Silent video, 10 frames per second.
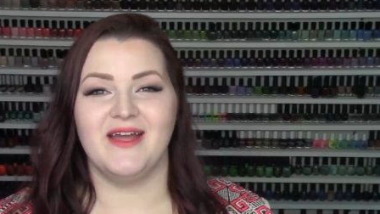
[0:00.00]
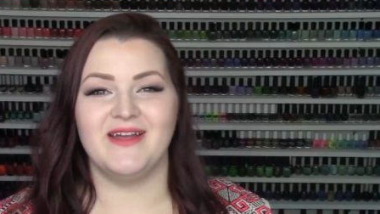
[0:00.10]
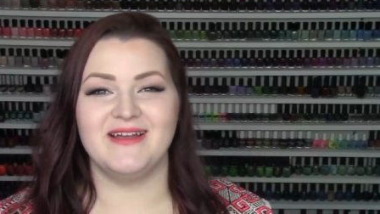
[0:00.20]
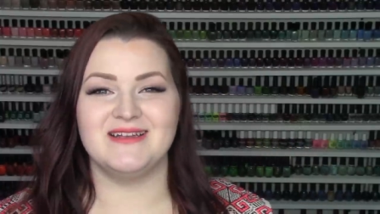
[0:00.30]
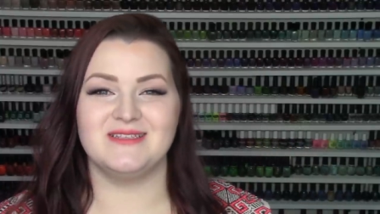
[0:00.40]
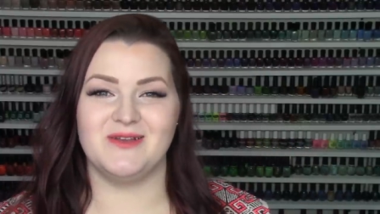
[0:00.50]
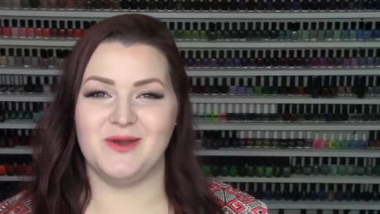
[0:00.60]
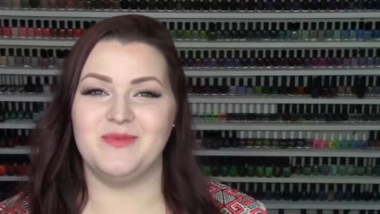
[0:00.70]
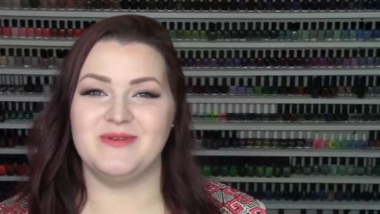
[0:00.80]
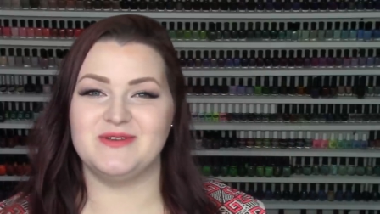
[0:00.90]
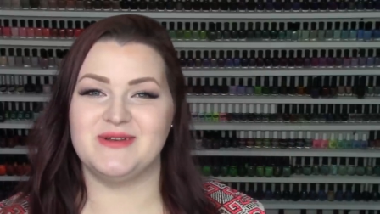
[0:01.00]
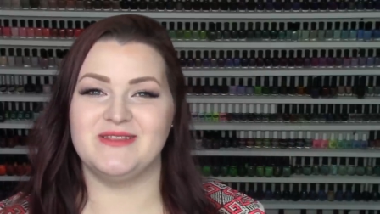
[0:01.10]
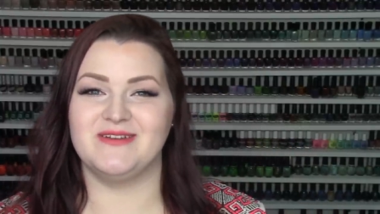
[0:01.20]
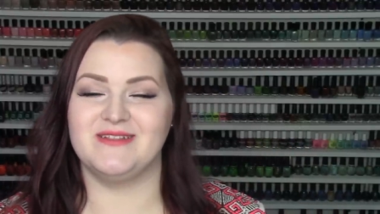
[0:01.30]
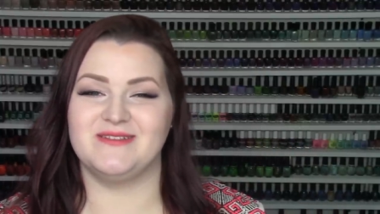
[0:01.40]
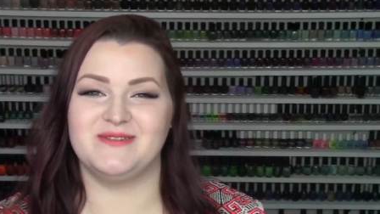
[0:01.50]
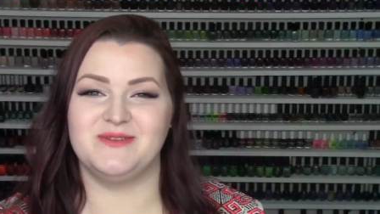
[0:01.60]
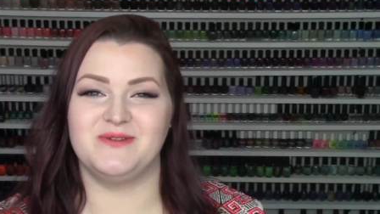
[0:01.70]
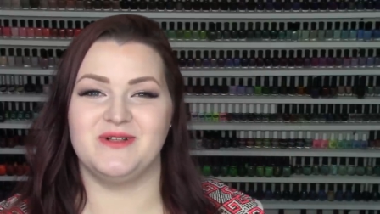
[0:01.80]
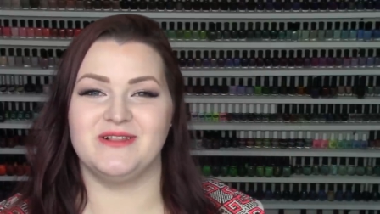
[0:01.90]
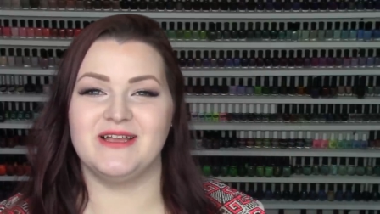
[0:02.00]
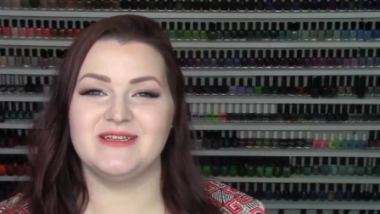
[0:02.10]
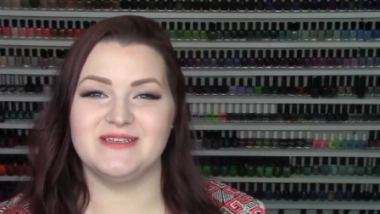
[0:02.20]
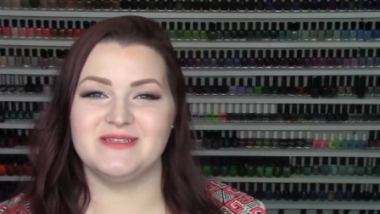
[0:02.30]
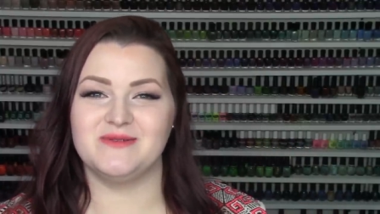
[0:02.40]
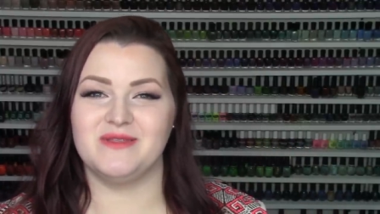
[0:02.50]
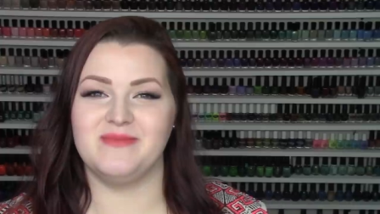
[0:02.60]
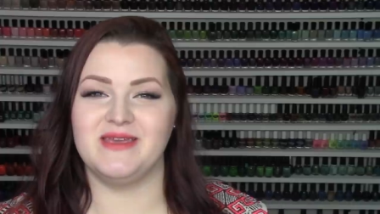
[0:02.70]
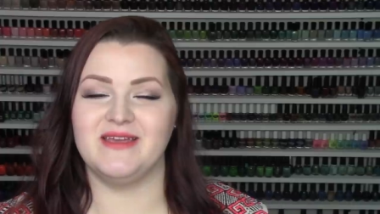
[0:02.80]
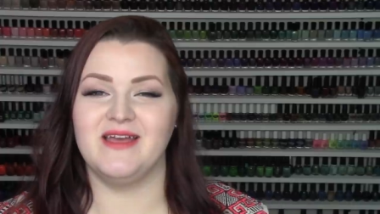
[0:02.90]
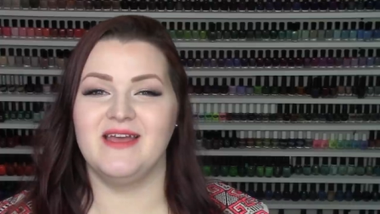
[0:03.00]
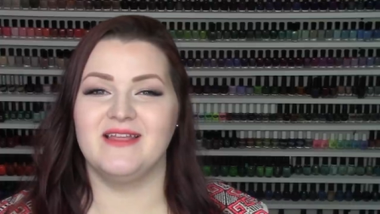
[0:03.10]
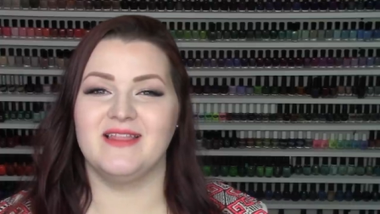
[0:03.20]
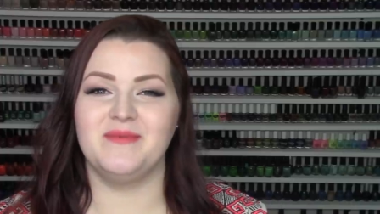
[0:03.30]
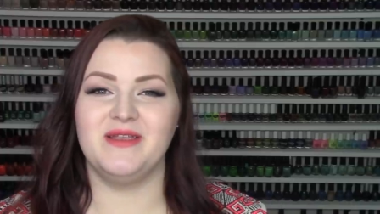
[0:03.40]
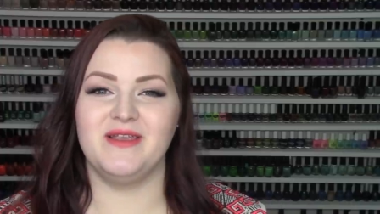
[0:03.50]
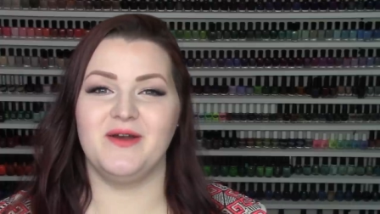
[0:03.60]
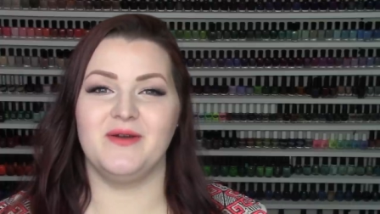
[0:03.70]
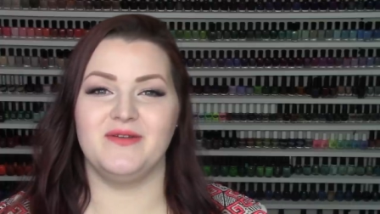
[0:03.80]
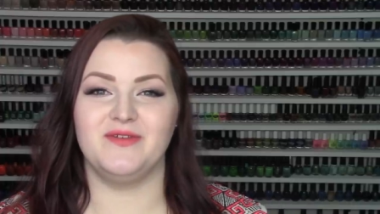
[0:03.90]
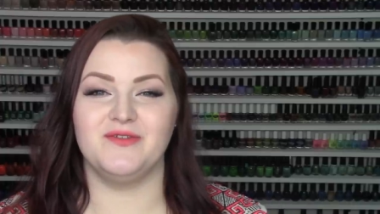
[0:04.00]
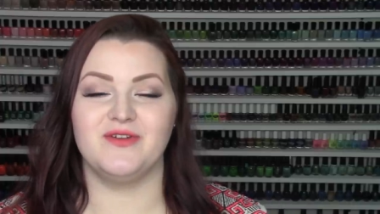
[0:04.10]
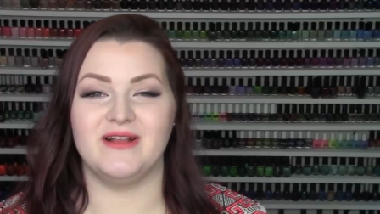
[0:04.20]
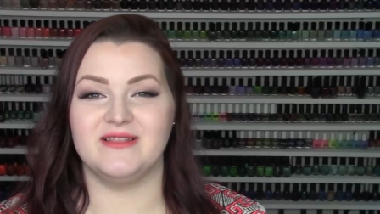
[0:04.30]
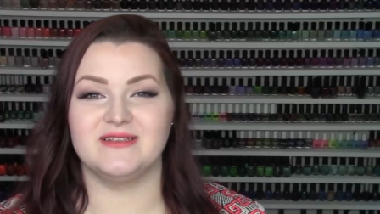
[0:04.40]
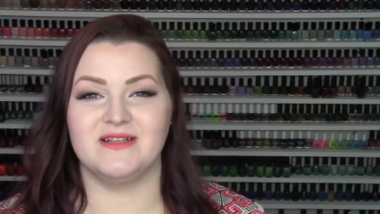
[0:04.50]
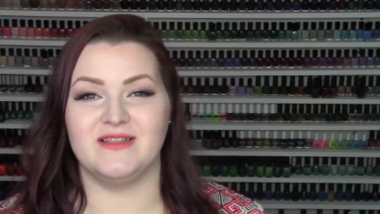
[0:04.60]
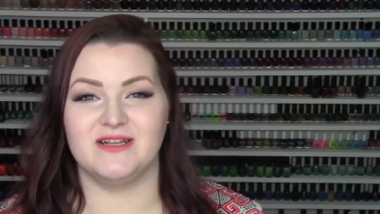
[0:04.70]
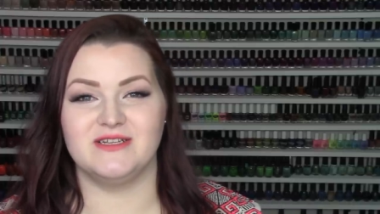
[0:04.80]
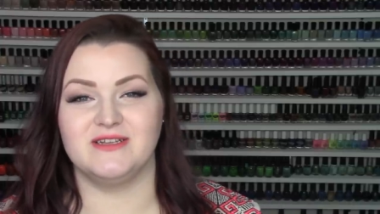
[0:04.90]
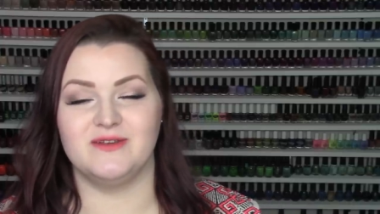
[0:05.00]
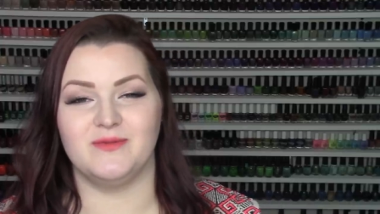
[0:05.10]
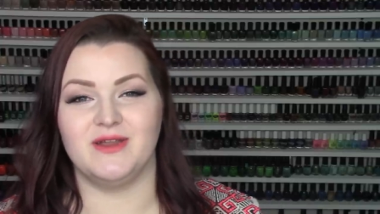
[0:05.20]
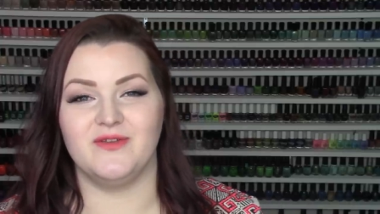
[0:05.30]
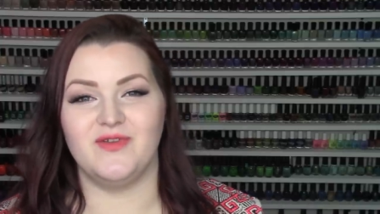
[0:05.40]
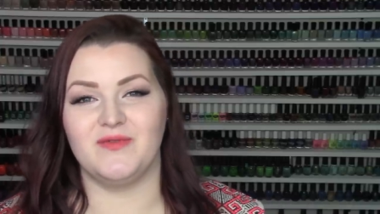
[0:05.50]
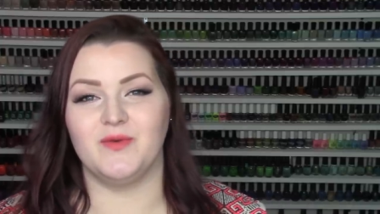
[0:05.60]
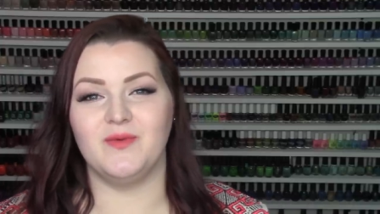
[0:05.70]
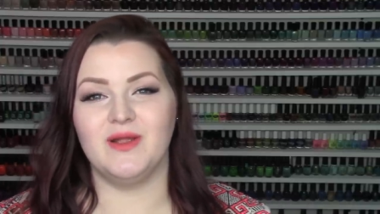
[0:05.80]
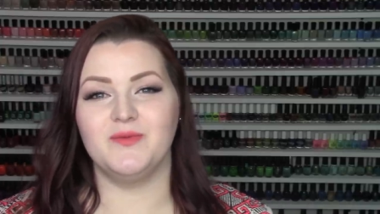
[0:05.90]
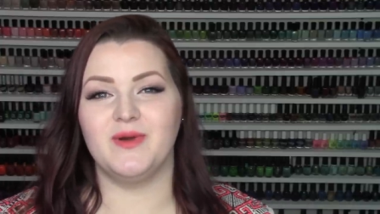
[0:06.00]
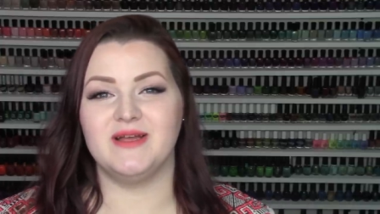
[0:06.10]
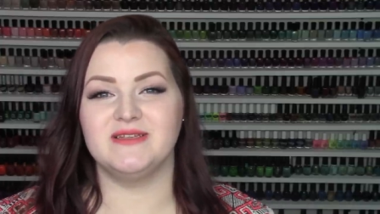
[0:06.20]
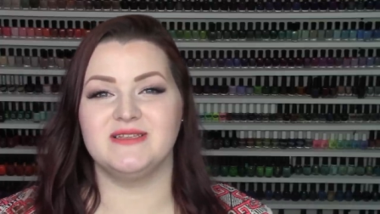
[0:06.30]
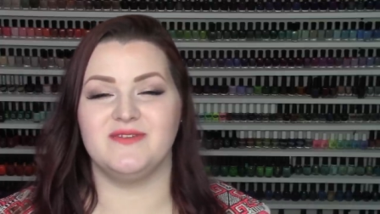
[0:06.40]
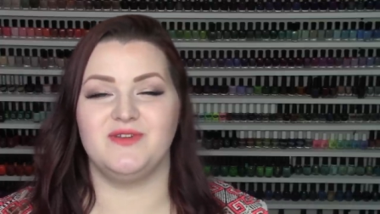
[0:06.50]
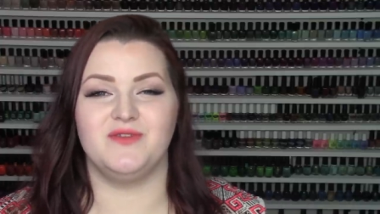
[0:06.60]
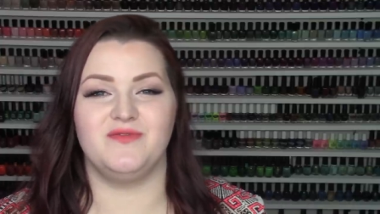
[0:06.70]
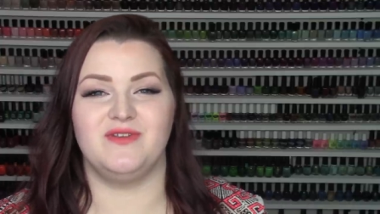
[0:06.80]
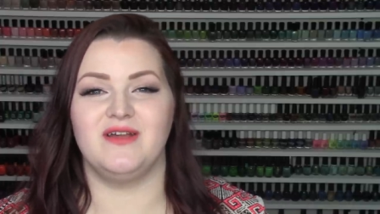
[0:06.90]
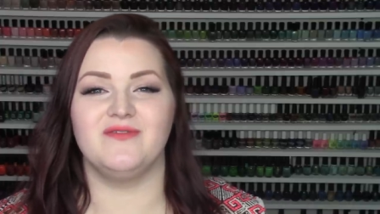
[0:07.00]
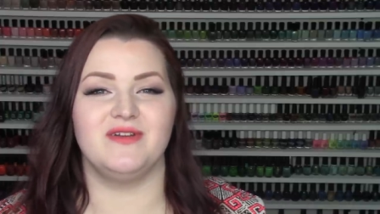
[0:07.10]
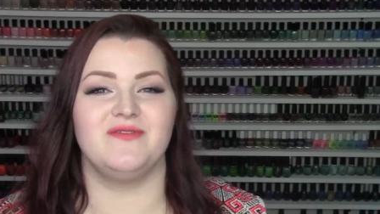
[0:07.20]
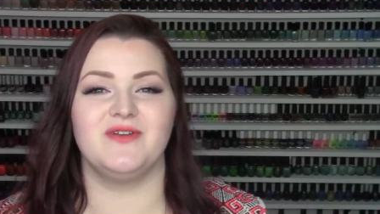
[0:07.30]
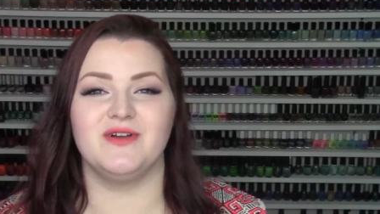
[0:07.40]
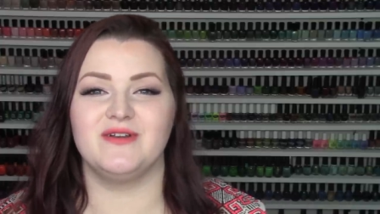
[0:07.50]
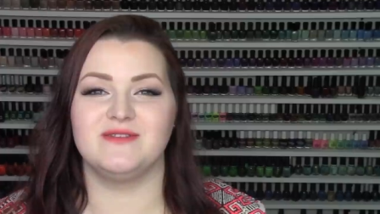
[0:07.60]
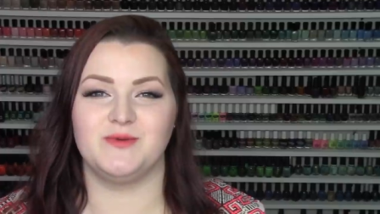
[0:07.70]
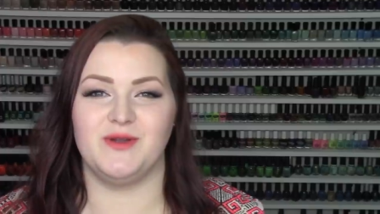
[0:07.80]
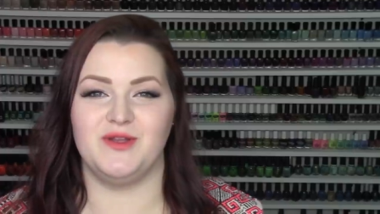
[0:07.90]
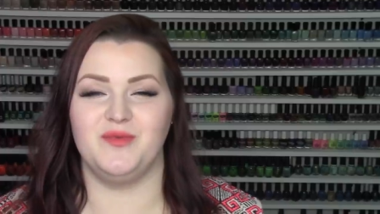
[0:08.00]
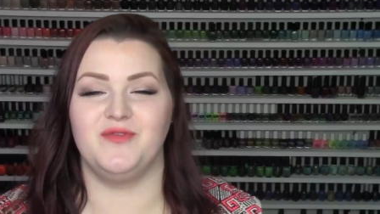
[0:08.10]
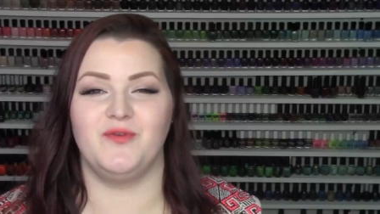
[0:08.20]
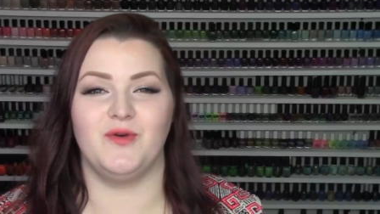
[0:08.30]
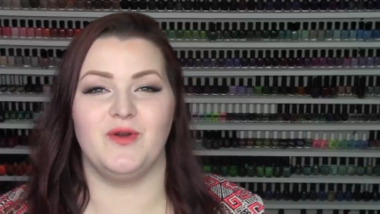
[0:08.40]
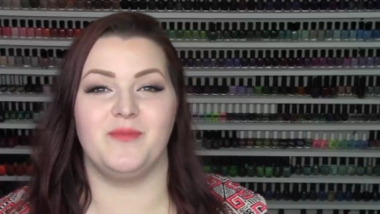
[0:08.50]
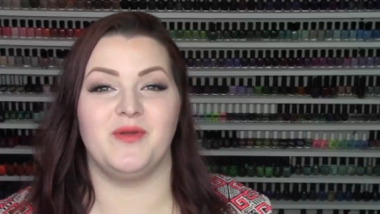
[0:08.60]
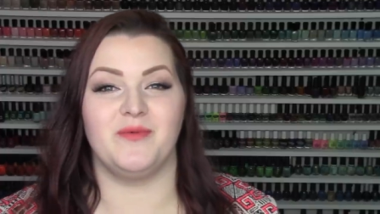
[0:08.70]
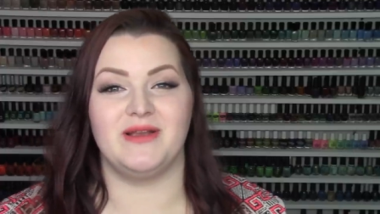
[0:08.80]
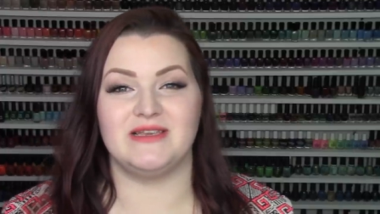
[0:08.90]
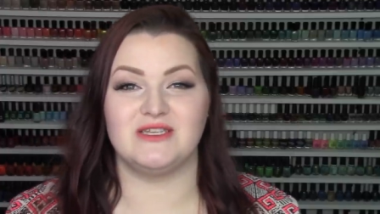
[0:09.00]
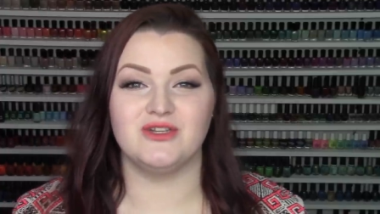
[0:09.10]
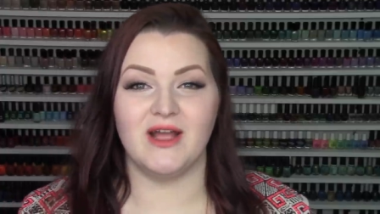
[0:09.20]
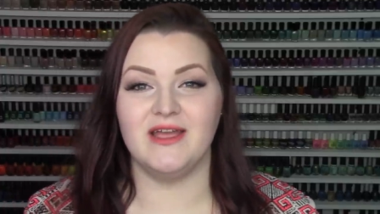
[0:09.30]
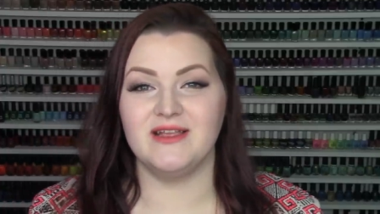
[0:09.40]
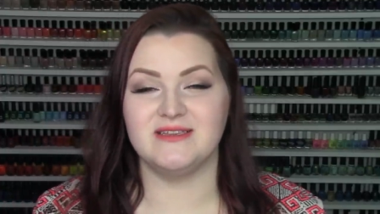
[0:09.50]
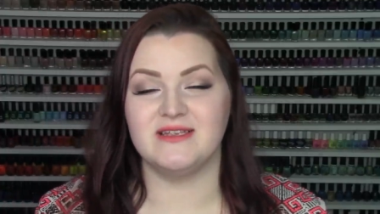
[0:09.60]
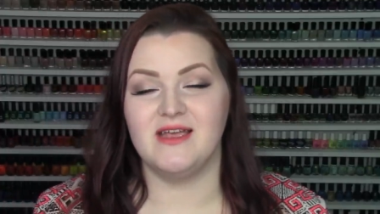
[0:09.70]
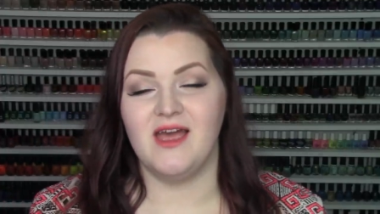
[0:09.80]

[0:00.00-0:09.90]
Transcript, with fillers: Alright guys, so I hope you enjoyed looking at those two collections with me. Let me know if you tried this collection and what your favorite one was, if you've never even heard of Square Hue before or been wanting to try it.